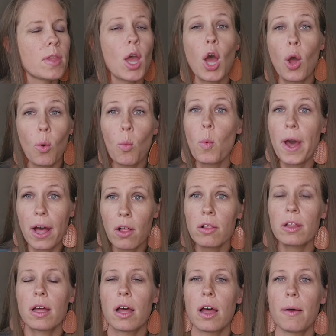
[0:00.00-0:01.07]
oh,
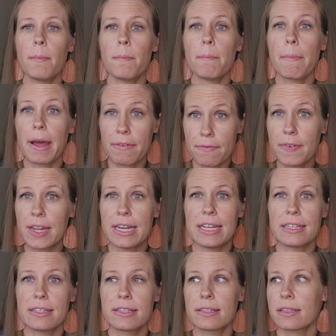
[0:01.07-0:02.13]
well, um, my
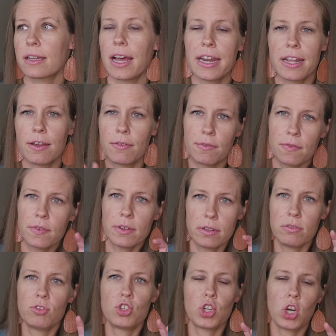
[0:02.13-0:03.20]
fitness kind of
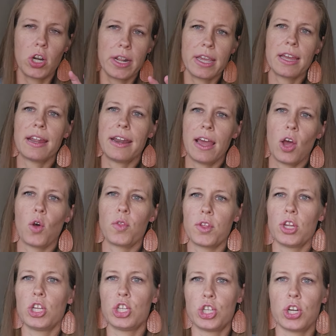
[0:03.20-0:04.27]
journey and health
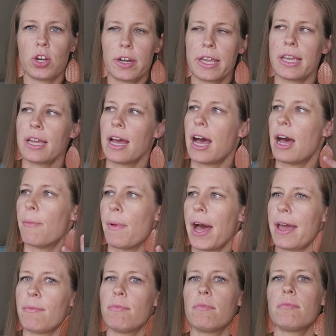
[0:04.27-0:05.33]
journey, um,
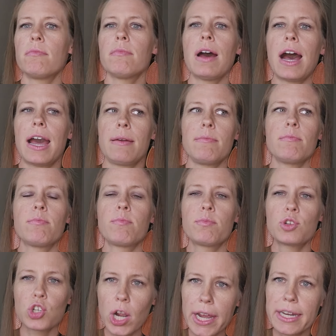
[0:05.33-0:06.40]
I'm, I'm
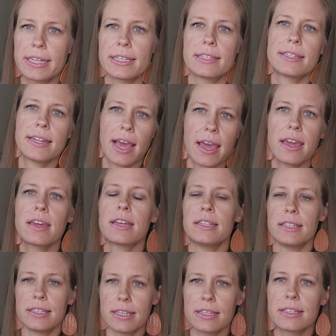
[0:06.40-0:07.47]
trying to stay
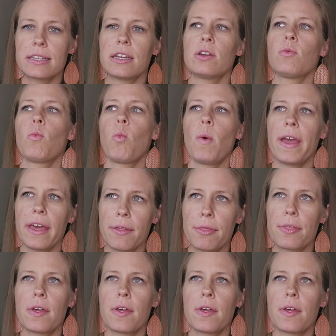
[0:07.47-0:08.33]
consistent with